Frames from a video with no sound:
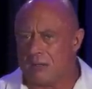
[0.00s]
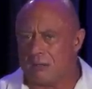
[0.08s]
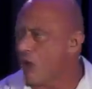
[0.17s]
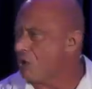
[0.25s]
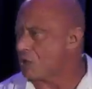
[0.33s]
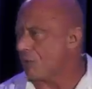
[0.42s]

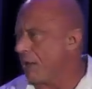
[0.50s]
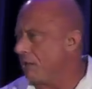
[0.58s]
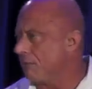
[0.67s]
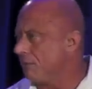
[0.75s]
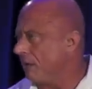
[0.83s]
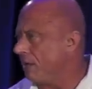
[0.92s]
lingerie,
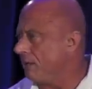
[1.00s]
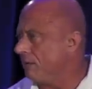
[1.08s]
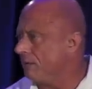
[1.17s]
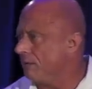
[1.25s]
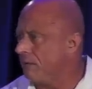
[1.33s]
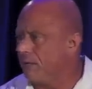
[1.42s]
right?
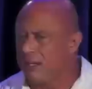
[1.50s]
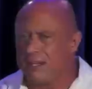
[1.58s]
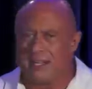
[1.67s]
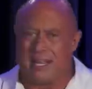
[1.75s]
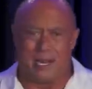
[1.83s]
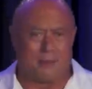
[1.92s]

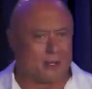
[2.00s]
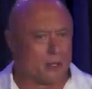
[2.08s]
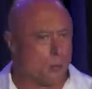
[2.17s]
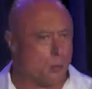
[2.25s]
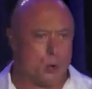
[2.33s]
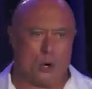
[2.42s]
And I'm there
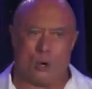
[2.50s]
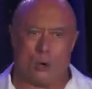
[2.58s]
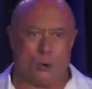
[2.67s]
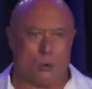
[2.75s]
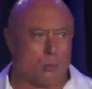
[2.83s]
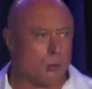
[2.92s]
like,
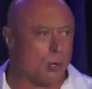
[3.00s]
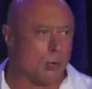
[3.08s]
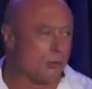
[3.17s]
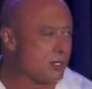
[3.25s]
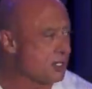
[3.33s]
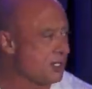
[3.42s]
whoa,
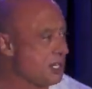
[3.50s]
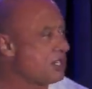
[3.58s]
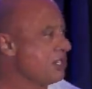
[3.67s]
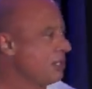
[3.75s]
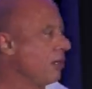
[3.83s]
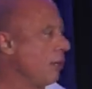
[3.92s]
this
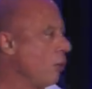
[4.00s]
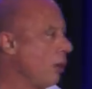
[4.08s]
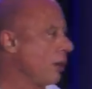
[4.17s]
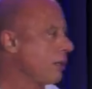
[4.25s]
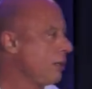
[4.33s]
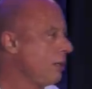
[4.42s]
isn't going to work.